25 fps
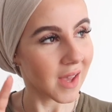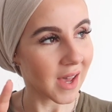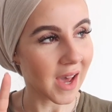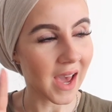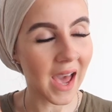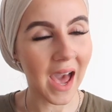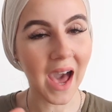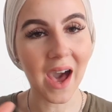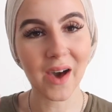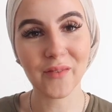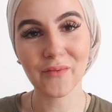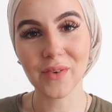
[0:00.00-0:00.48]
I
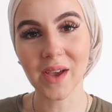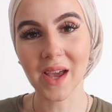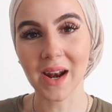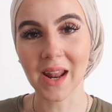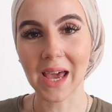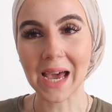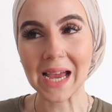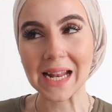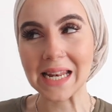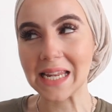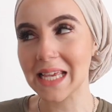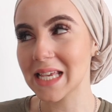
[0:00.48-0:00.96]
have it
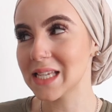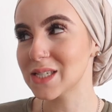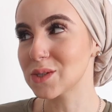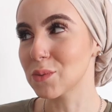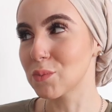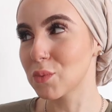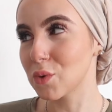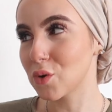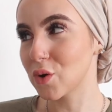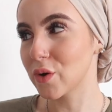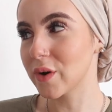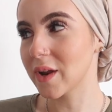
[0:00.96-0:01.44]
like at least the
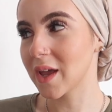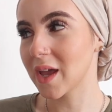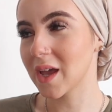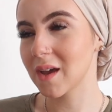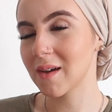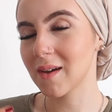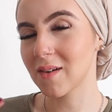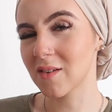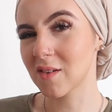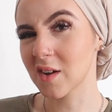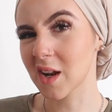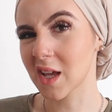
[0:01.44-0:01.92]

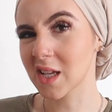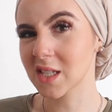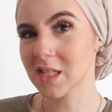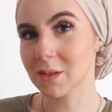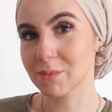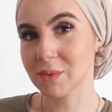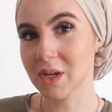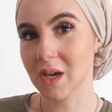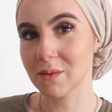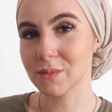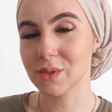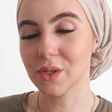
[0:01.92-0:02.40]
morning or like
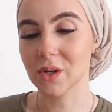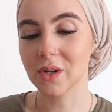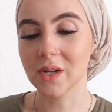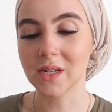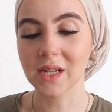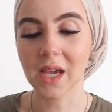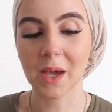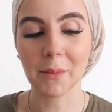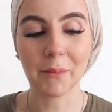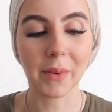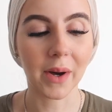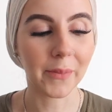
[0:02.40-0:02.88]
sometimes during the
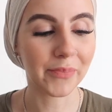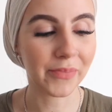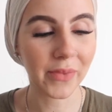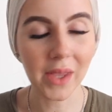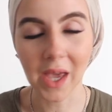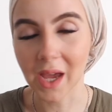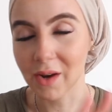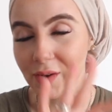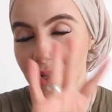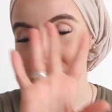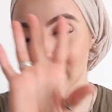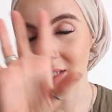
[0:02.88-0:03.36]
day but
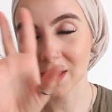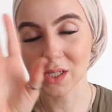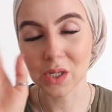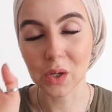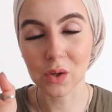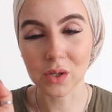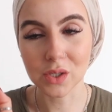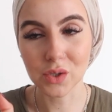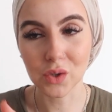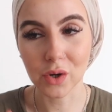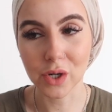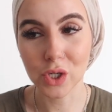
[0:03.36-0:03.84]
anyways that's a
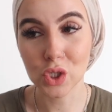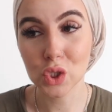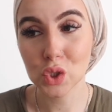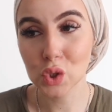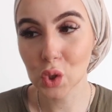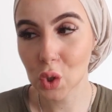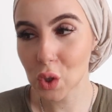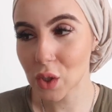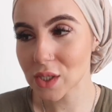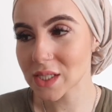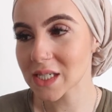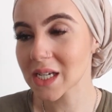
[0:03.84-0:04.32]
long story
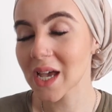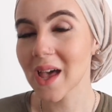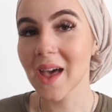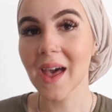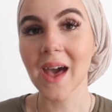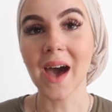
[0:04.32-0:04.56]
short